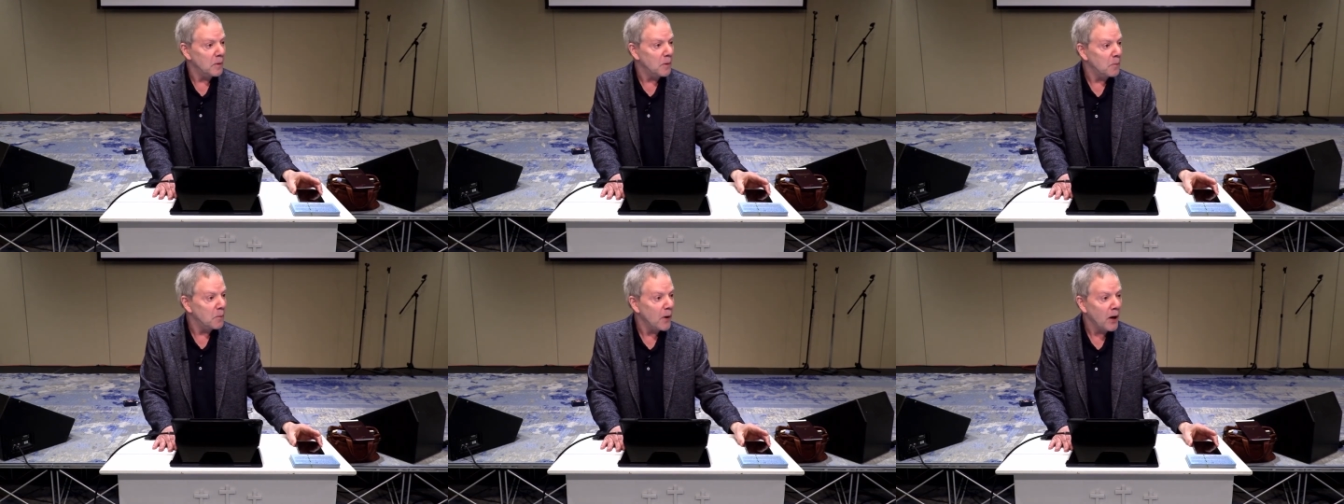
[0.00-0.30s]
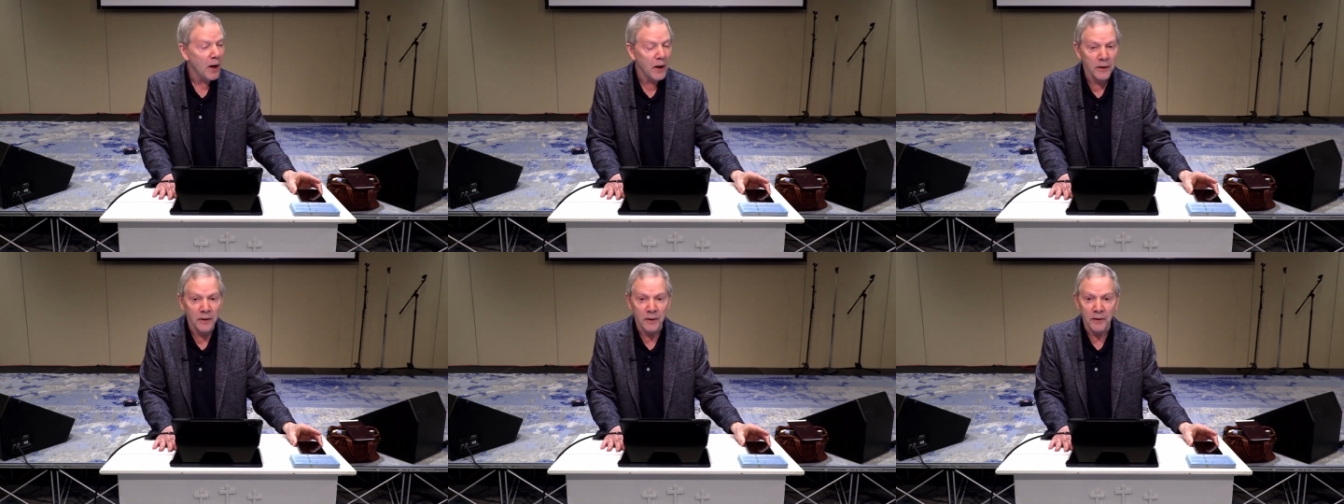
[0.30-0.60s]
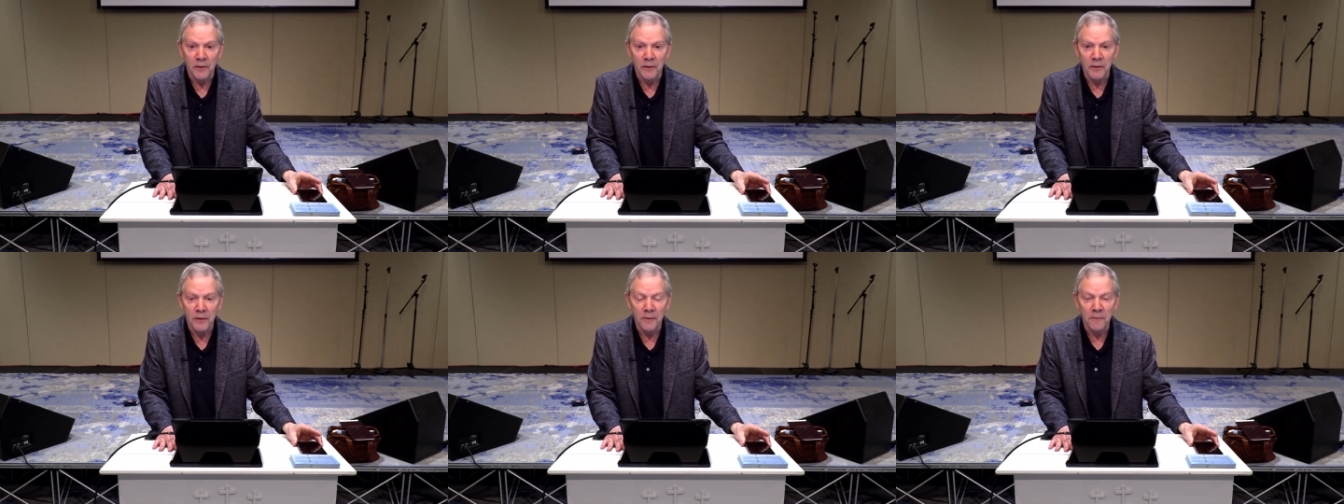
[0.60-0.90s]
upon
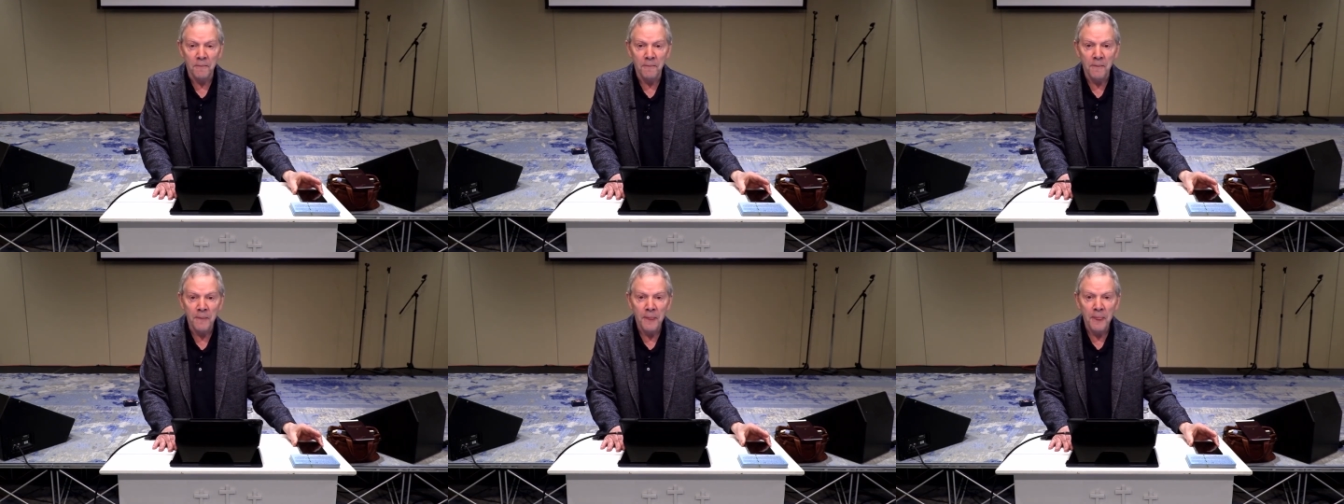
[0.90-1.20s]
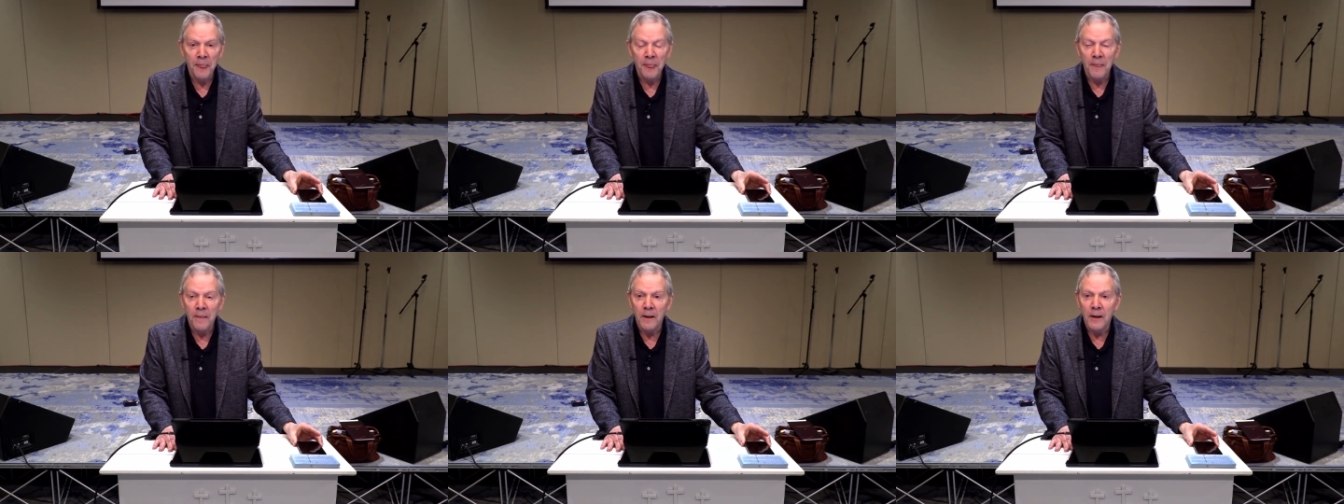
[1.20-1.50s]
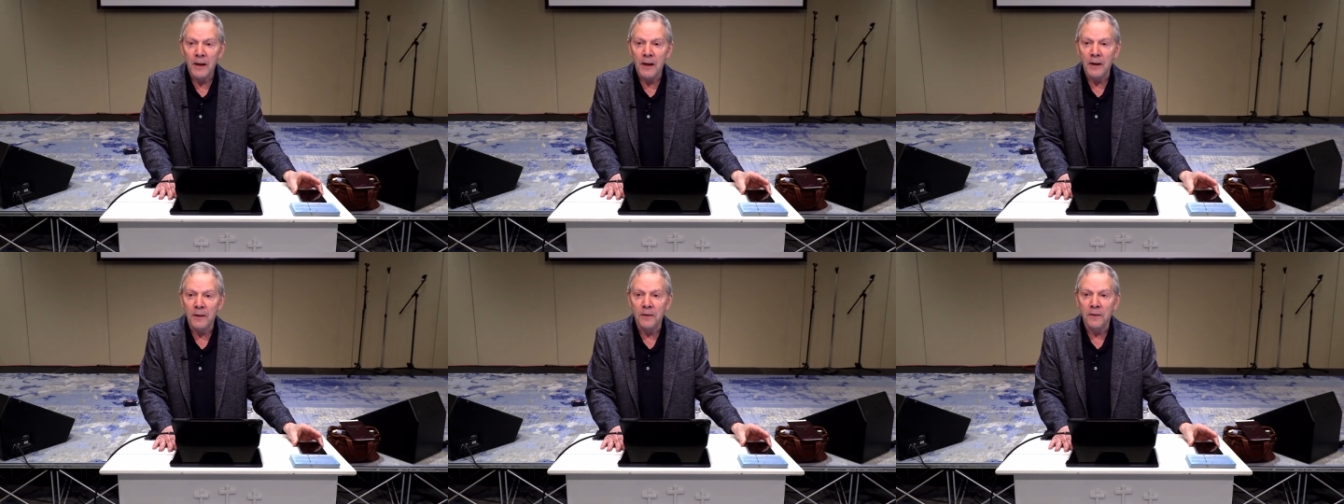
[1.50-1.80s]
us,
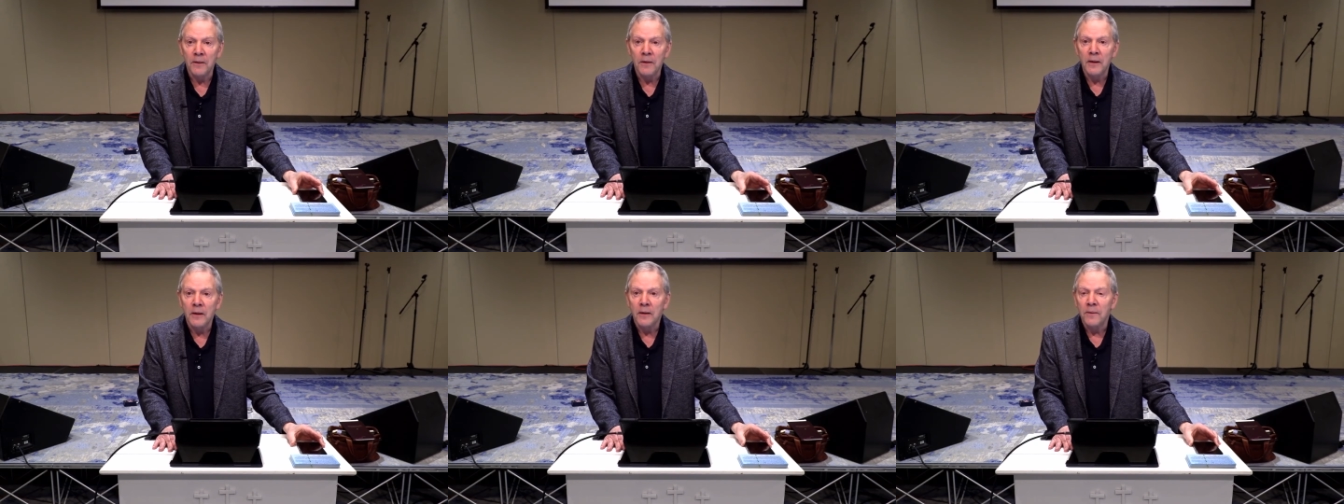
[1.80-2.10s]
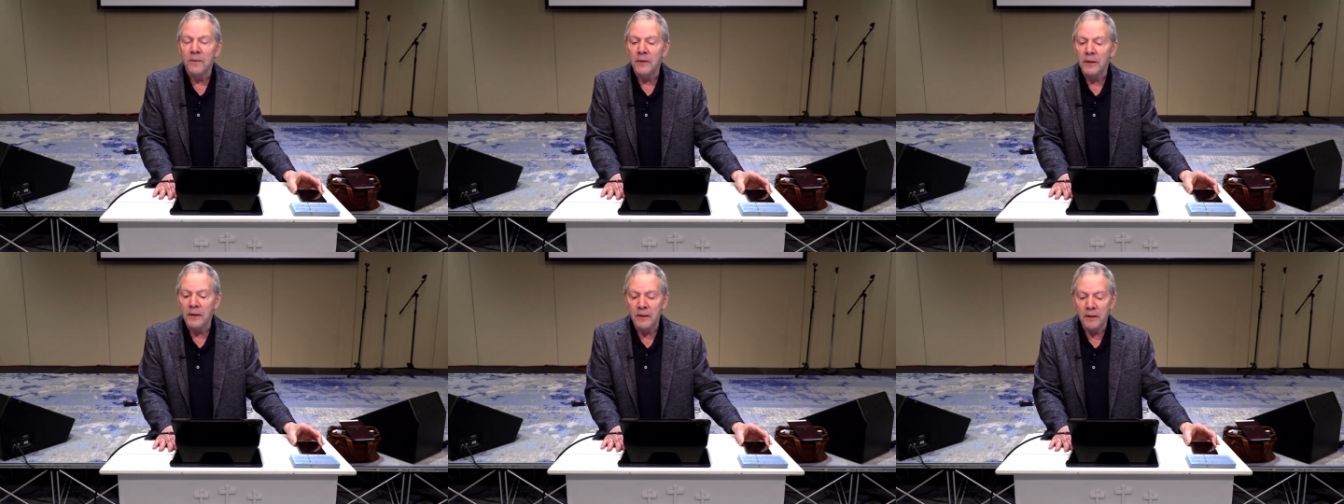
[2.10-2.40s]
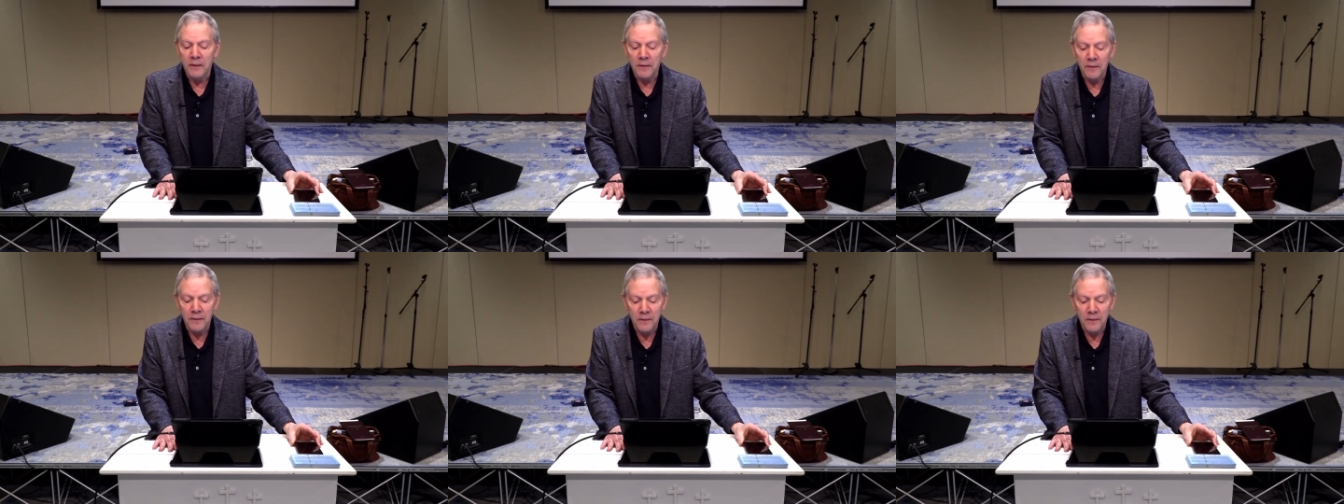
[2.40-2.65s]
and the